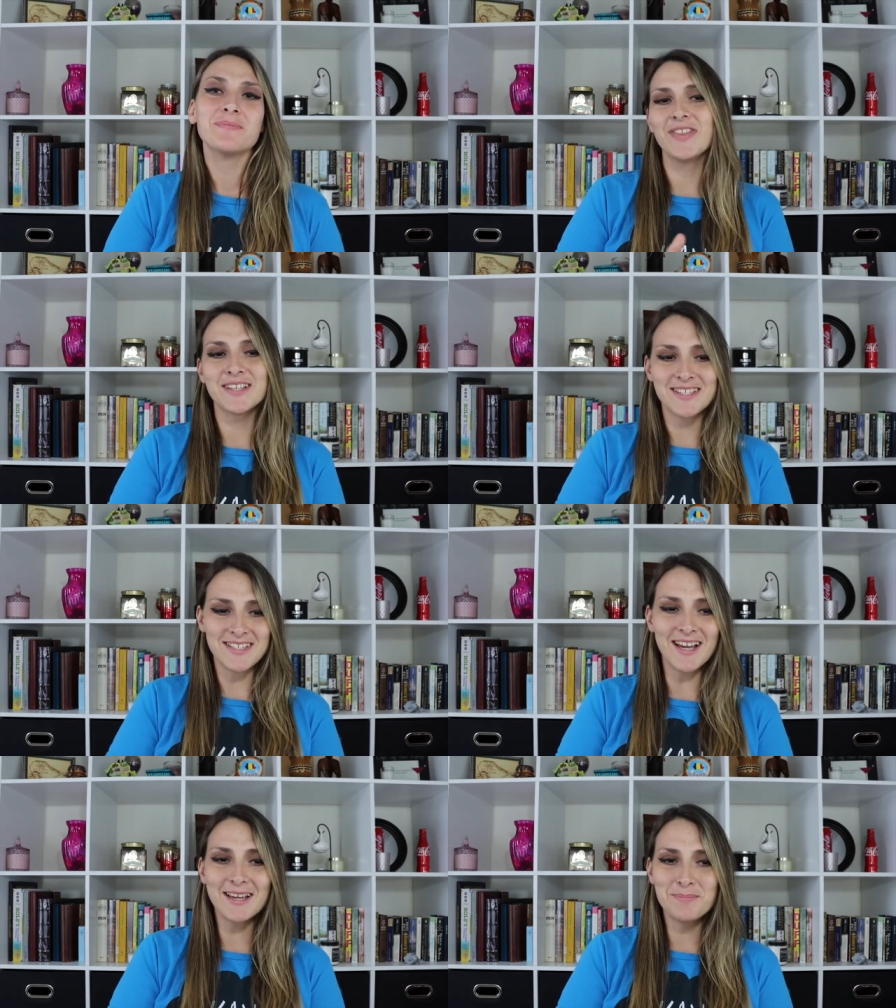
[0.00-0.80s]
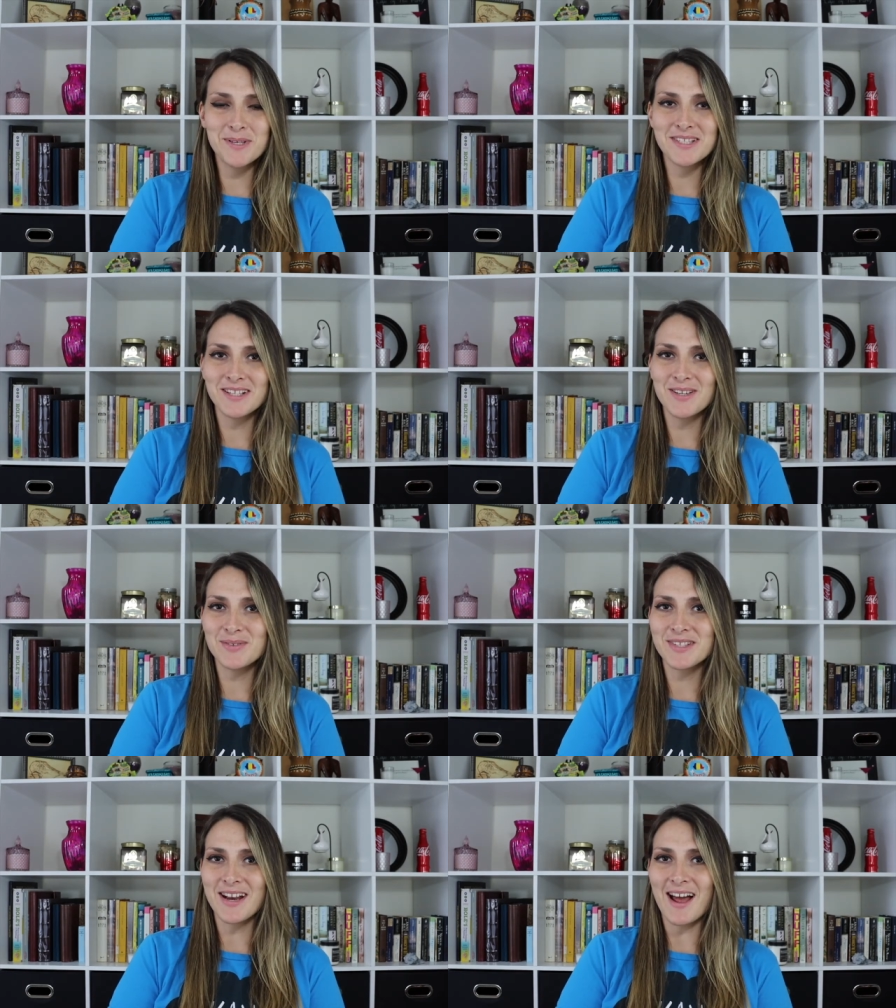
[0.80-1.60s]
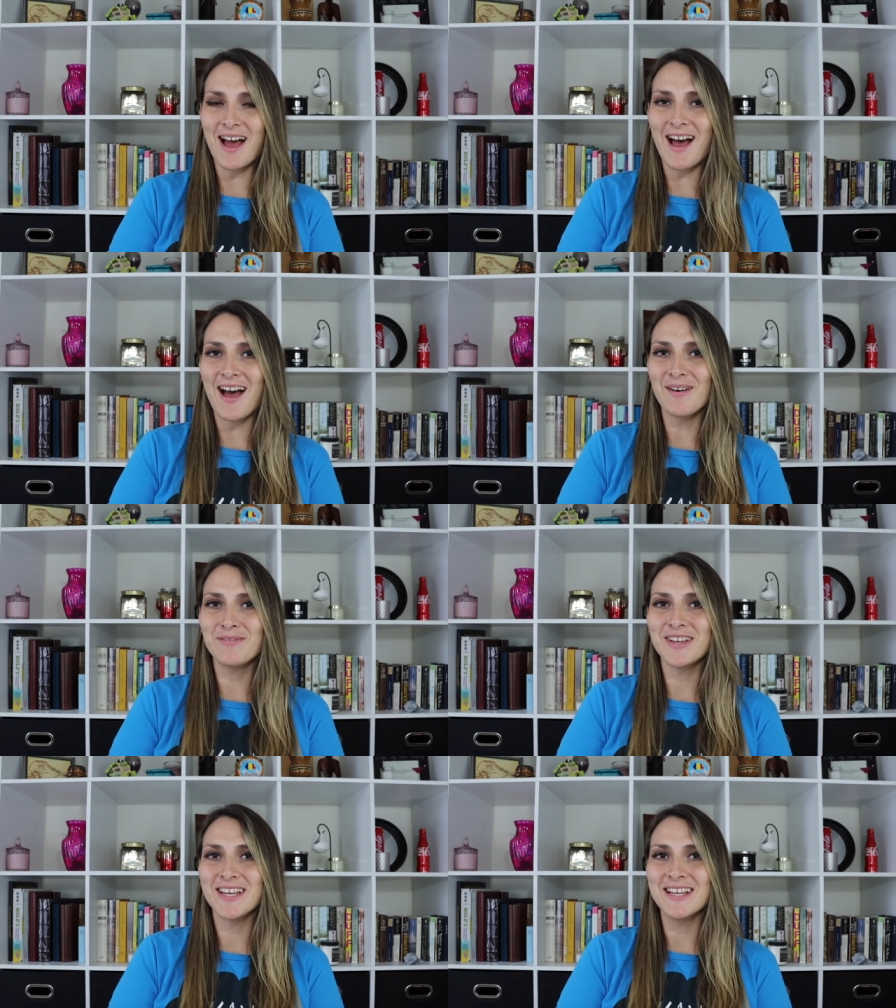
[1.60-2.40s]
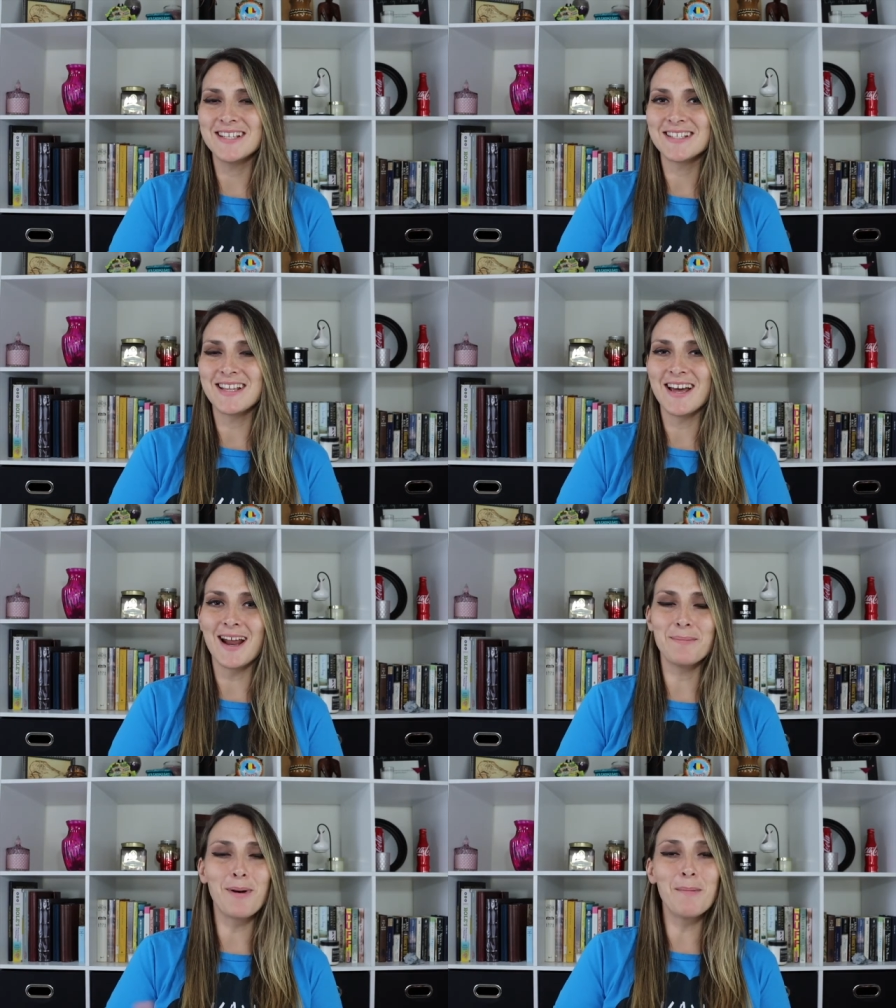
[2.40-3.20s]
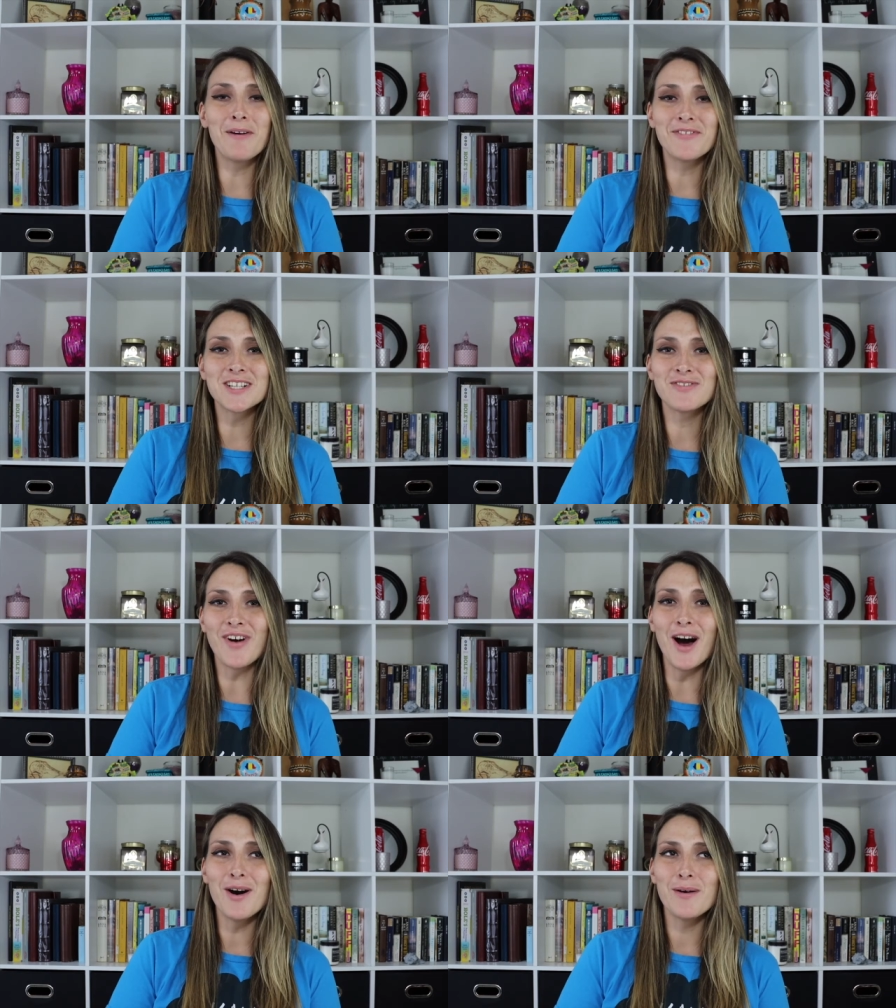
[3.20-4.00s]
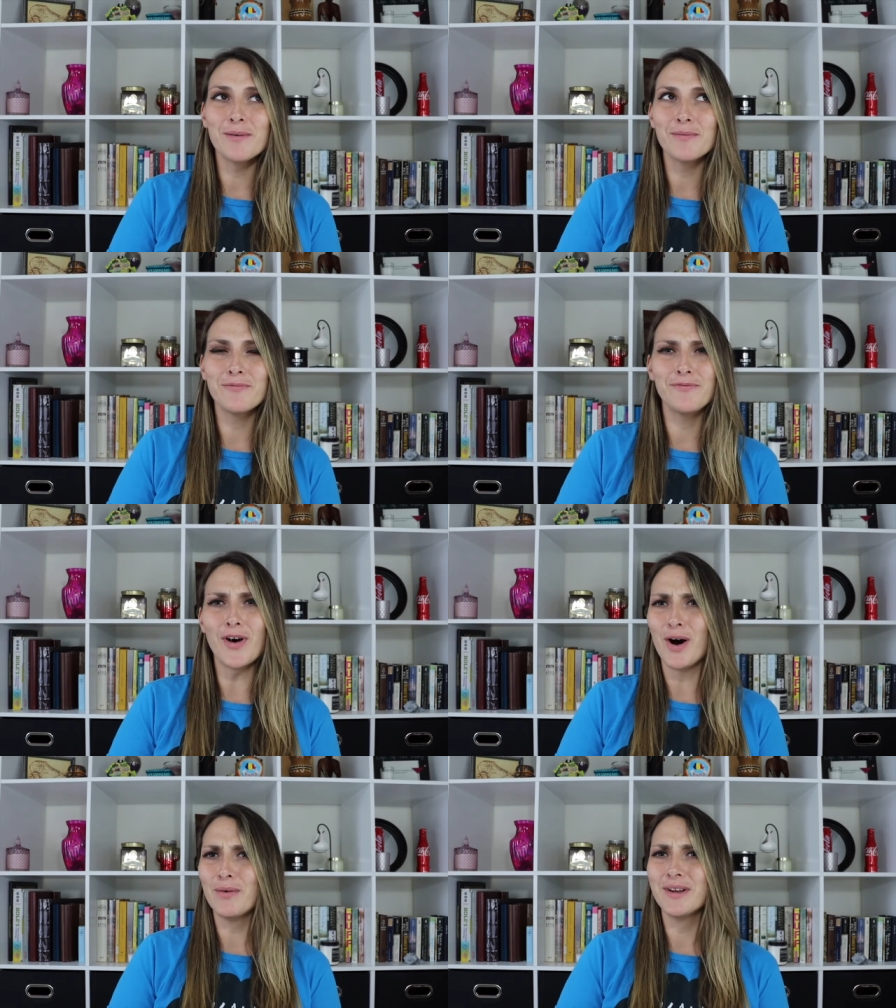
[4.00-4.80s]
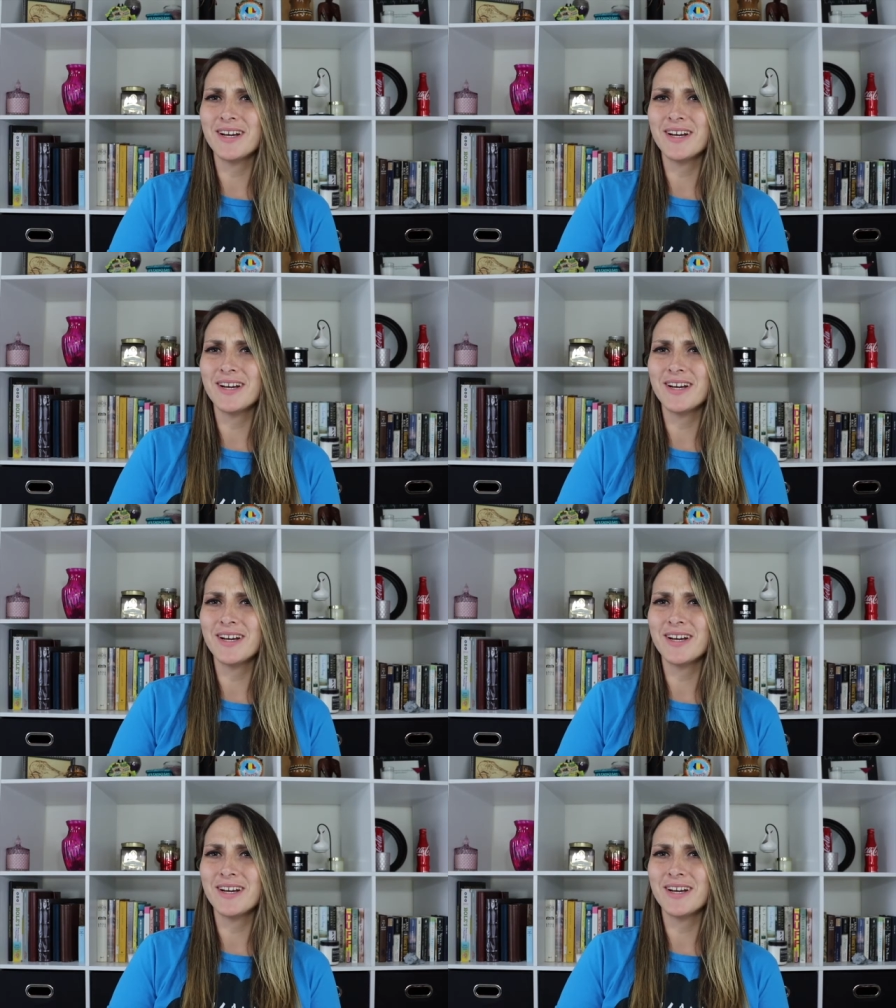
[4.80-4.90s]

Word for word: the second piece of news that I have is that I bought my first phone. Phone.